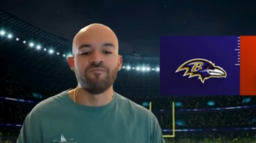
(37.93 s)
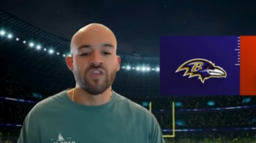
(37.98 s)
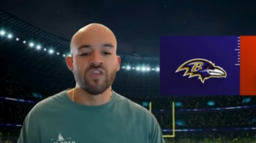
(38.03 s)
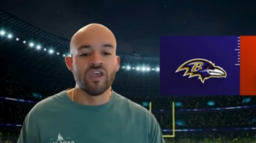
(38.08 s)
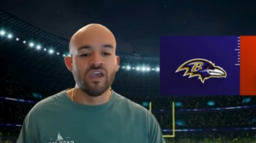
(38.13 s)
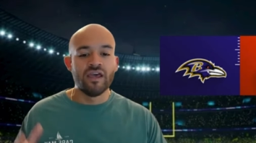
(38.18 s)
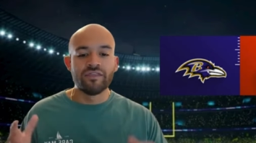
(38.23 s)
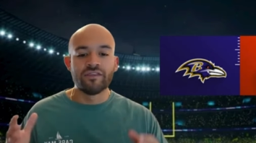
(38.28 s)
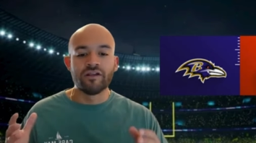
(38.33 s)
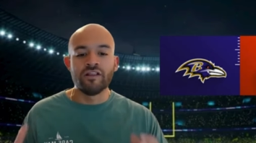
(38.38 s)

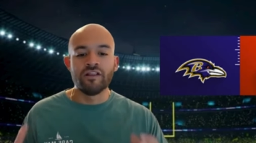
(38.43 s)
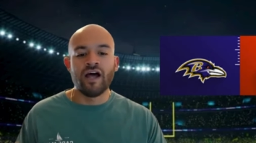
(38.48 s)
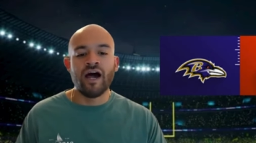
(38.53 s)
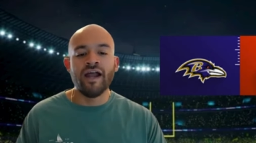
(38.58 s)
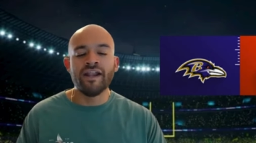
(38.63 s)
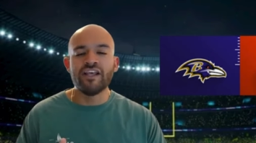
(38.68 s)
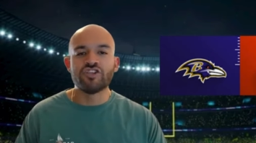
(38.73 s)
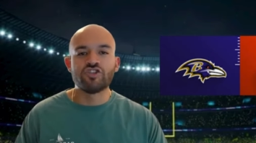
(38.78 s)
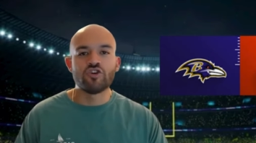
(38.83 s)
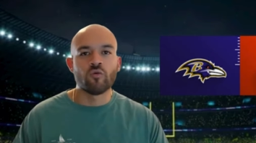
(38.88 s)
The line
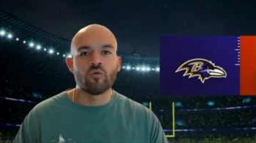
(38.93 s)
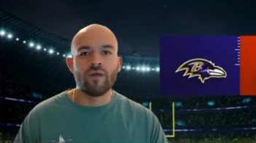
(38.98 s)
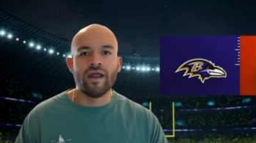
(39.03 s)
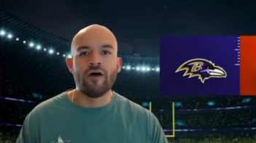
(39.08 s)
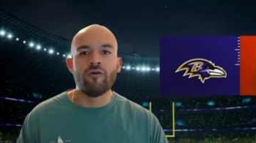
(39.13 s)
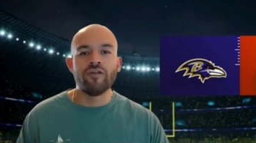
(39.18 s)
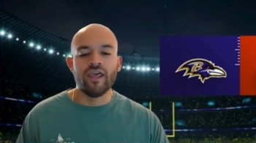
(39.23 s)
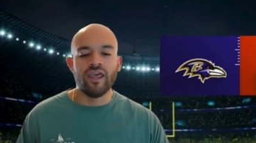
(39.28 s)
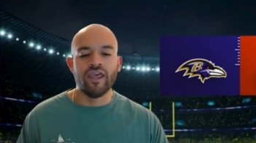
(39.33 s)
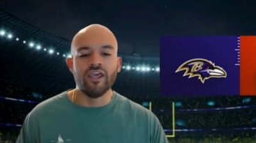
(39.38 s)
is
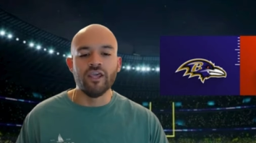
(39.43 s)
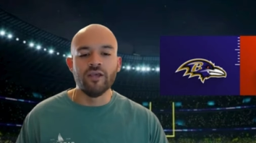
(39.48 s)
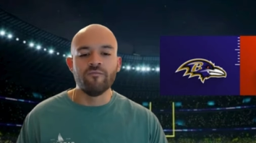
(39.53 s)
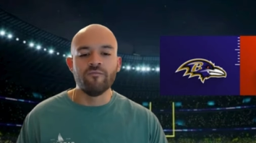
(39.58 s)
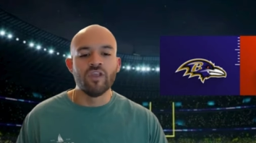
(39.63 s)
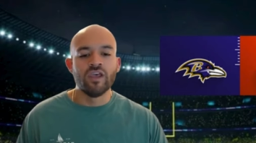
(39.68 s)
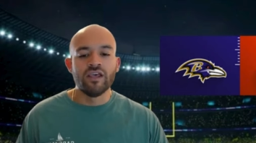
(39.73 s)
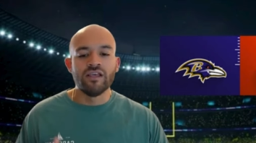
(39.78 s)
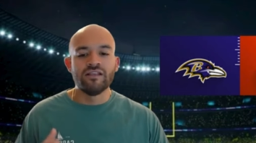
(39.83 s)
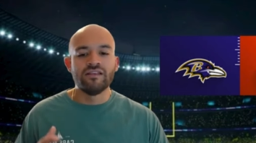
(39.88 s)
around 8.
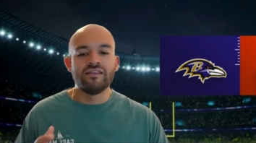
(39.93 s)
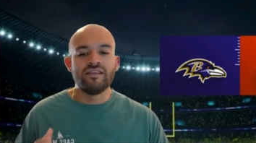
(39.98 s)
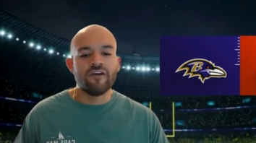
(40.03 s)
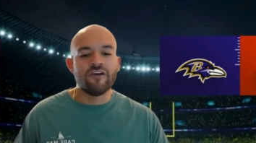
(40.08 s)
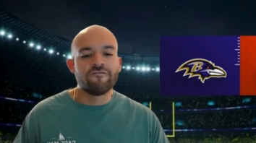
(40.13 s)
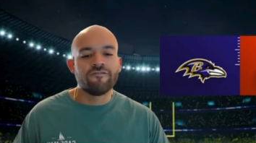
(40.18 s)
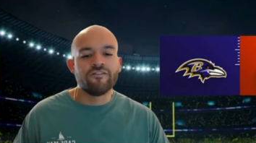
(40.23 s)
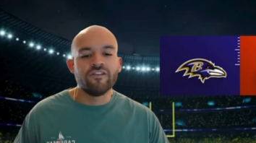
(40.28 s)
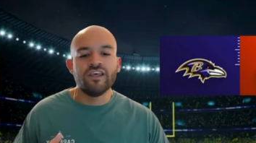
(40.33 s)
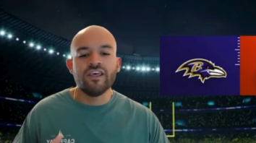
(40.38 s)

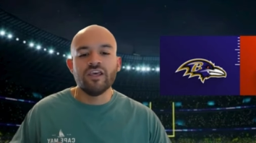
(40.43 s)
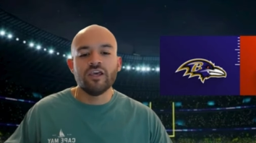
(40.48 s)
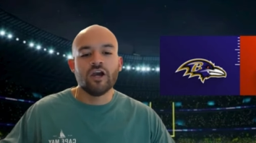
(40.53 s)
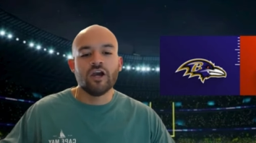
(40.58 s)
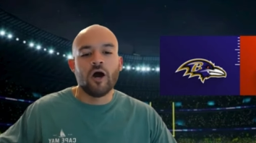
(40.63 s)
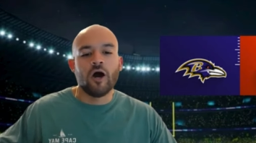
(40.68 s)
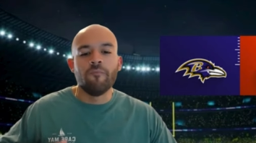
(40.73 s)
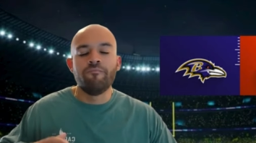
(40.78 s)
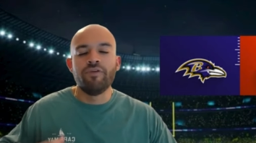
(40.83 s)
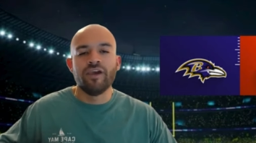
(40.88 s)
Definitely
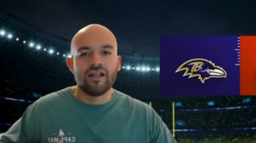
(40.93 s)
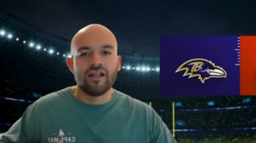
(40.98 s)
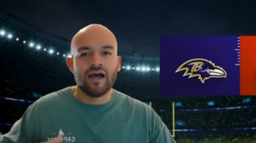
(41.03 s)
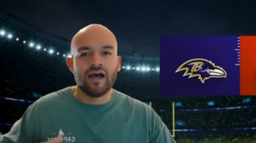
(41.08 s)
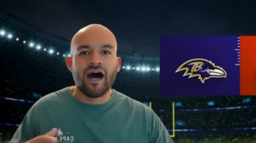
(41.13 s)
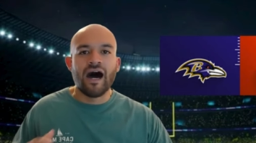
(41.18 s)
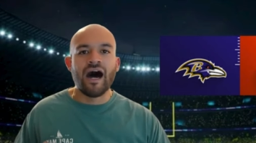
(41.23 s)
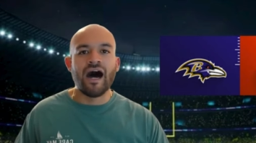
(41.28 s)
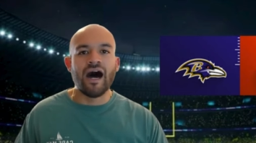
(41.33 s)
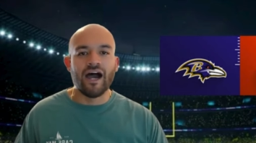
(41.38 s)
a bit
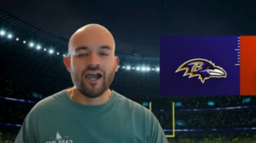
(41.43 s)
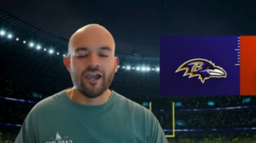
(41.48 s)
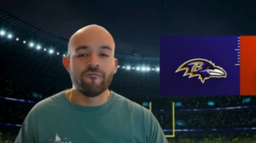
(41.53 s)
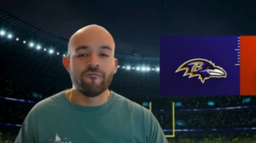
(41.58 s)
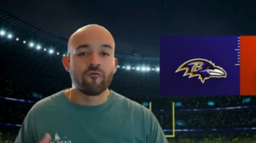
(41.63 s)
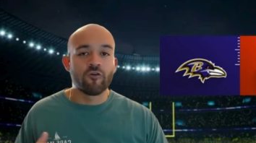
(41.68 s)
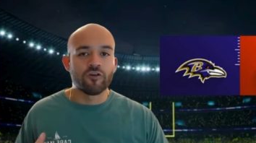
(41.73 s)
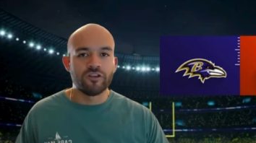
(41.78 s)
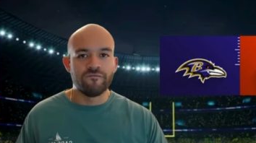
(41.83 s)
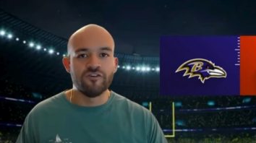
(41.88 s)
high
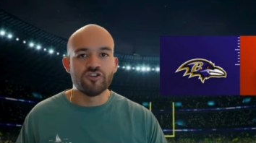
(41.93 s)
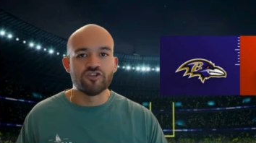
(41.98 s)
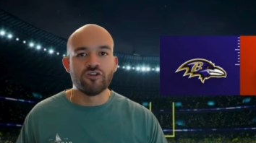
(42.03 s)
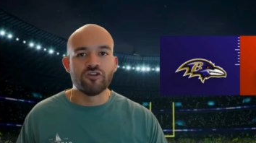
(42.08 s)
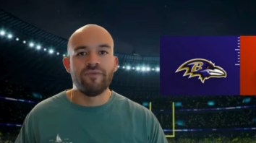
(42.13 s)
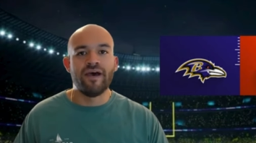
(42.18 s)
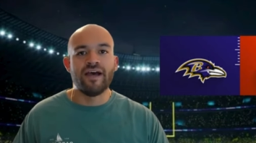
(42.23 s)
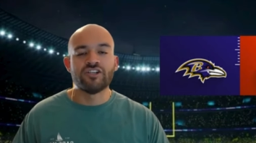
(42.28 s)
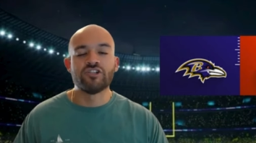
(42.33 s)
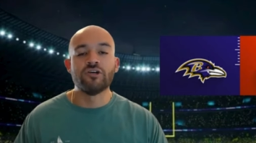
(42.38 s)
for a divisional
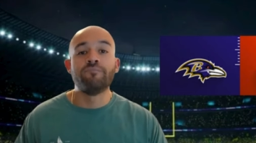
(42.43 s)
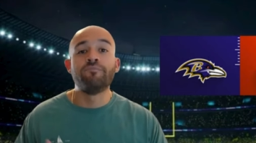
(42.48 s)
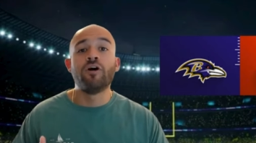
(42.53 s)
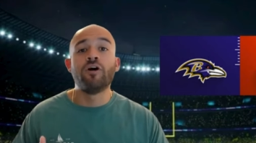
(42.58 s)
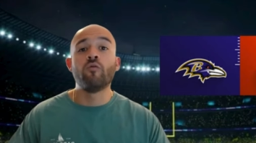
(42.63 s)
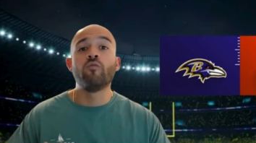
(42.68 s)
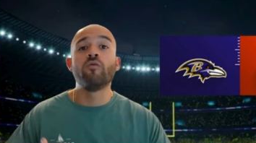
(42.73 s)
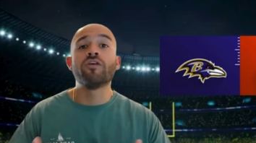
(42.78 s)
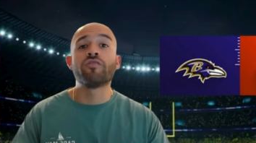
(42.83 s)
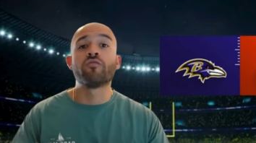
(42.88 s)
matchup, but
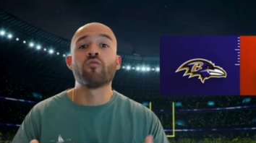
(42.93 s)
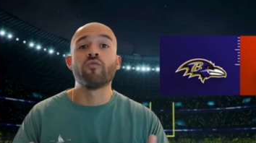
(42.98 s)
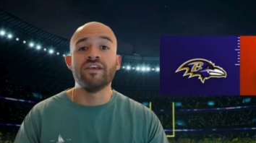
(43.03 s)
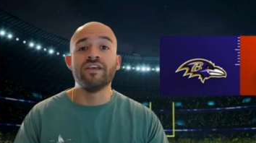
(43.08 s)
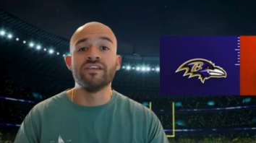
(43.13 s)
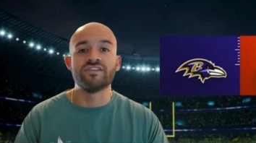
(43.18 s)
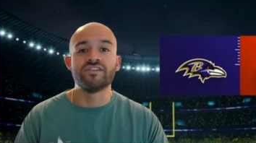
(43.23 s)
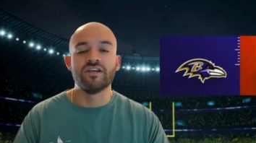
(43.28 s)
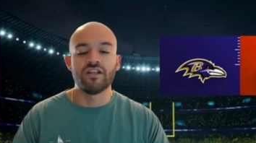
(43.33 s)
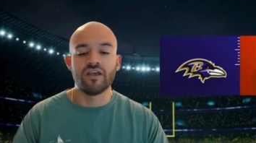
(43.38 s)
with
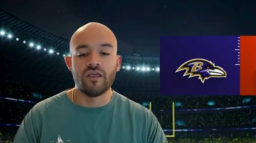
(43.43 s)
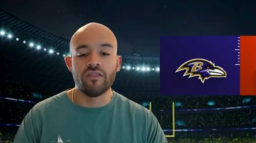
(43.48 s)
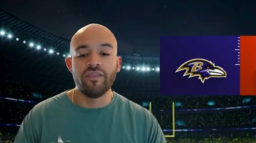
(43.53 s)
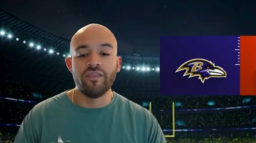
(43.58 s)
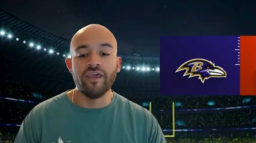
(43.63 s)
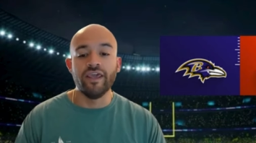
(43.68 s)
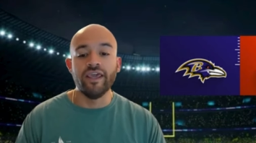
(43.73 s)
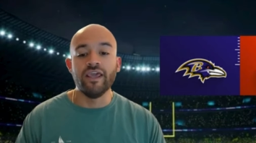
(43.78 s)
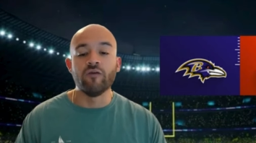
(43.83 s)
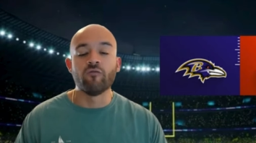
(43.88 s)
reason.
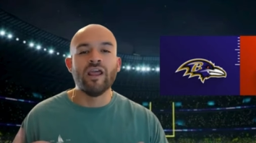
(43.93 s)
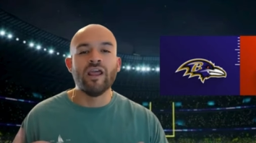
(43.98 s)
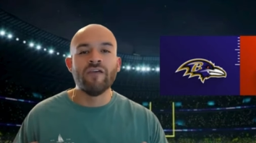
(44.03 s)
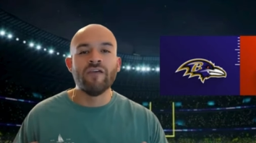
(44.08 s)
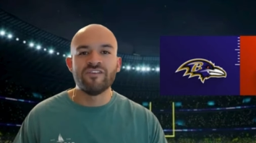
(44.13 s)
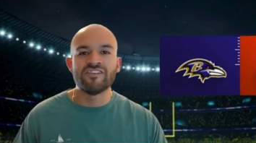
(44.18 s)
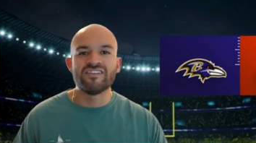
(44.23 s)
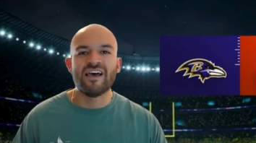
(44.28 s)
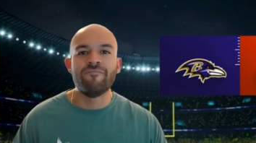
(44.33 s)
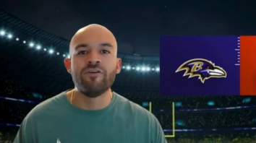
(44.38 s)
The
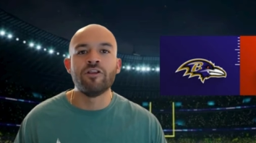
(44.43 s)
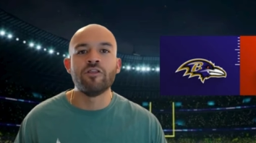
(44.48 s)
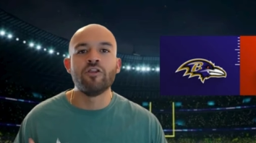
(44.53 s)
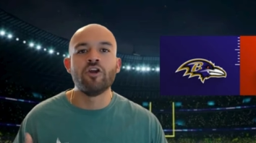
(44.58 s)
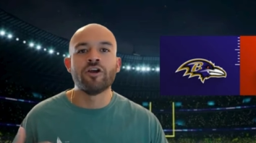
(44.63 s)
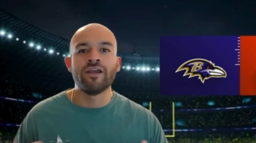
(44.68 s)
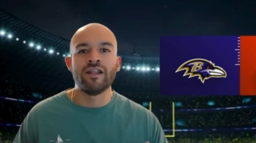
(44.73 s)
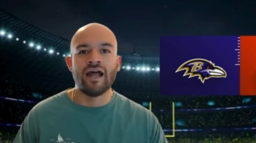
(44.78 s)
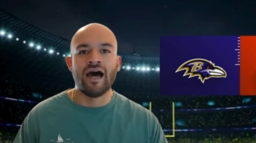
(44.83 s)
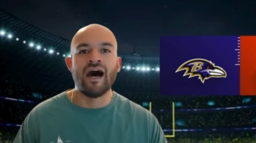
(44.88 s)
Ravens have been
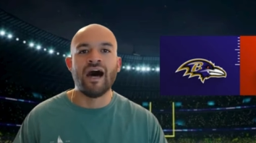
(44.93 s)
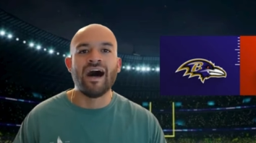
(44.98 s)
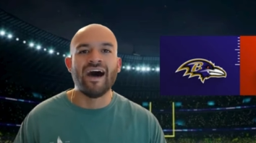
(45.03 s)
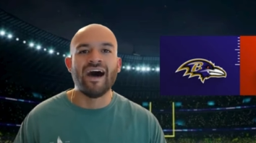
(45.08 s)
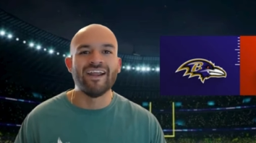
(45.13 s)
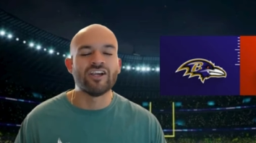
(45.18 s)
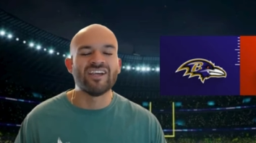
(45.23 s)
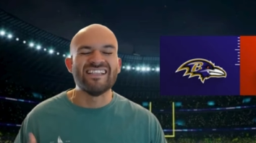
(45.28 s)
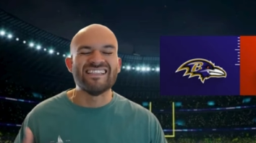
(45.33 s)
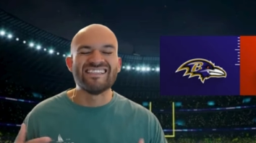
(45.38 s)
looking hot
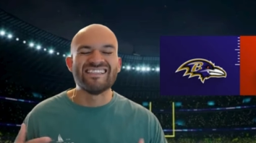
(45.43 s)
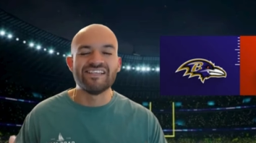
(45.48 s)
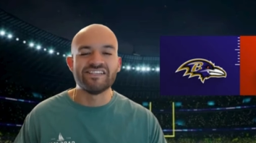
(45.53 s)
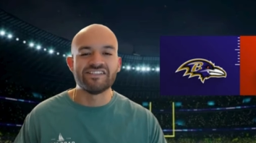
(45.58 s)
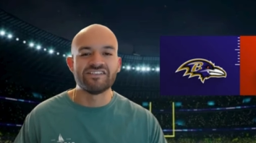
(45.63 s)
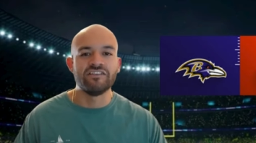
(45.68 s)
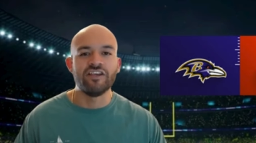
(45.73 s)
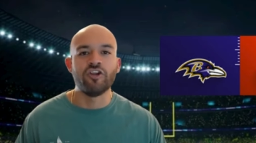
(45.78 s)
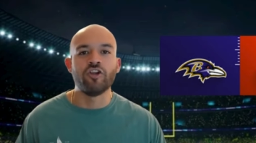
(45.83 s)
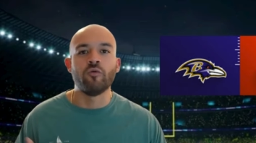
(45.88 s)

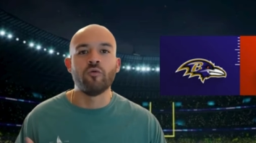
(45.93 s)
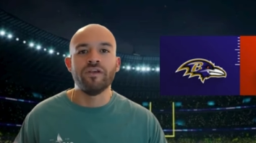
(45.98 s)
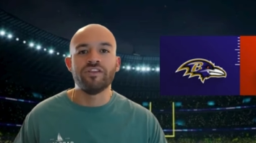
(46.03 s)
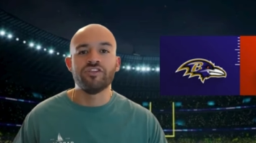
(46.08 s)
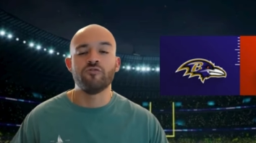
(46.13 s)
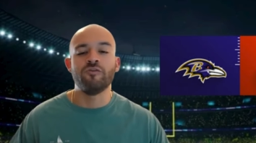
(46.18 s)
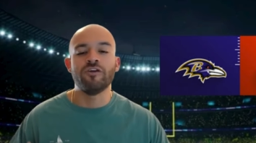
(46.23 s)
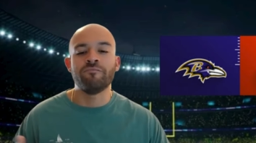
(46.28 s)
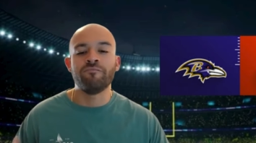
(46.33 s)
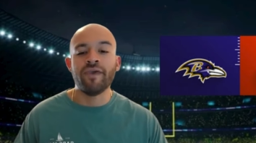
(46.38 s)
consistently on a
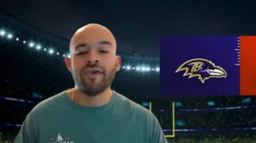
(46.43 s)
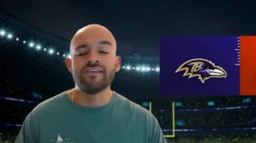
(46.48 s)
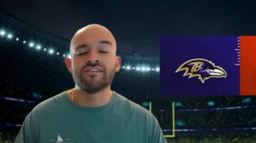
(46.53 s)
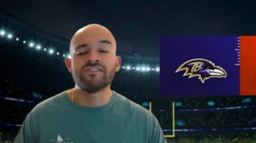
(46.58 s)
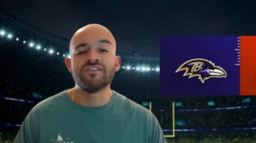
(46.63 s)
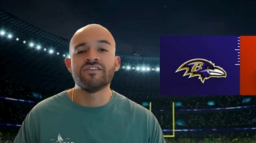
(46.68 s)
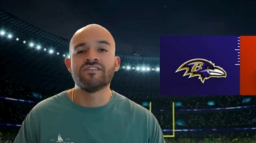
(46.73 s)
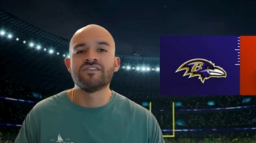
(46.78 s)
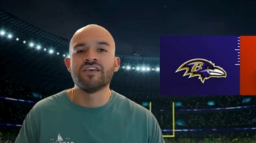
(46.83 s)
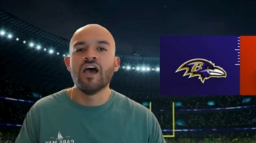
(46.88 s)
week-to-week
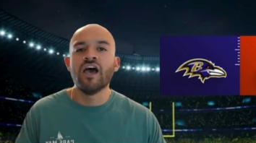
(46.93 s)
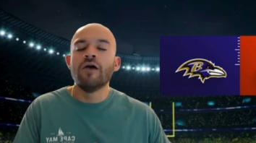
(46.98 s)
basis.